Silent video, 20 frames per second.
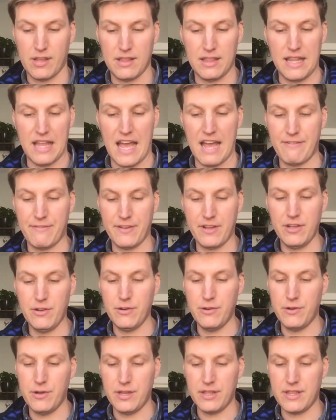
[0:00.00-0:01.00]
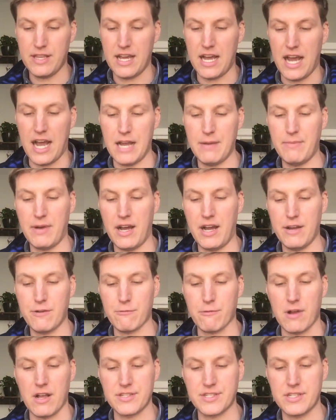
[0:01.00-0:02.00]
Laughing and hooting, they hide
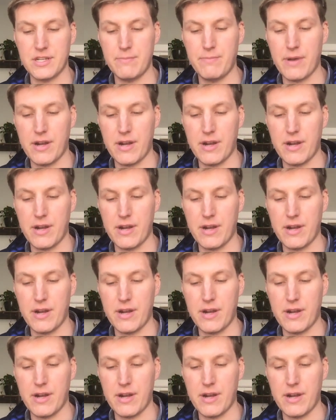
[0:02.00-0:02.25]
behind rusted